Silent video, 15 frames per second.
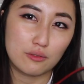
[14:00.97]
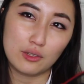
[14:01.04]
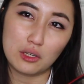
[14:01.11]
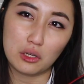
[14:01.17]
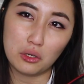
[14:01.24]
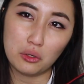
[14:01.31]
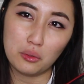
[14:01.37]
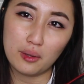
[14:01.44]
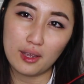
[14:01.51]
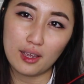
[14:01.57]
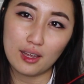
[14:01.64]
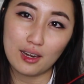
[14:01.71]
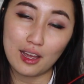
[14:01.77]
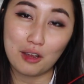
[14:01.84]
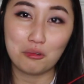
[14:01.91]
video,
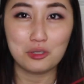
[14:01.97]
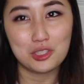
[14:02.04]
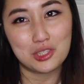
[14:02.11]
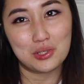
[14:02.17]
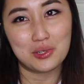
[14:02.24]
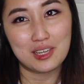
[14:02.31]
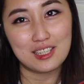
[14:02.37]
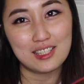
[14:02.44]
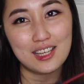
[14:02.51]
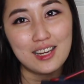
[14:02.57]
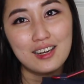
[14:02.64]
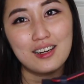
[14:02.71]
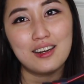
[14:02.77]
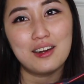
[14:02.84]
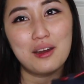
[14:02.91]
and I will see you guys
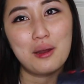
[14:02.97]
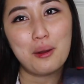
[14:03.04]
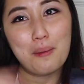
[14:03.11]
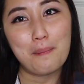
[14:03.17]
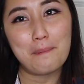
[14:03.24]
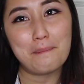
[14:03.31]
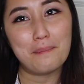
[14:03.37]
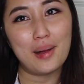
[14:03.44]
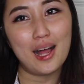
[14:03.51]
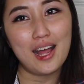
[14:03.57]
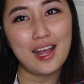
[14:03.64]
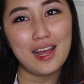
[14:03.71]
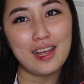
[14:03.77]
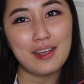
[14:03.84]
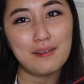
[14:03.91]
later.
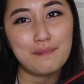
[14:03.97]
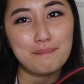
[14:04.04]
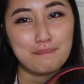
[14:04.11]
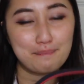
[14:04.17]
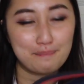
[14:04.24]
Bye!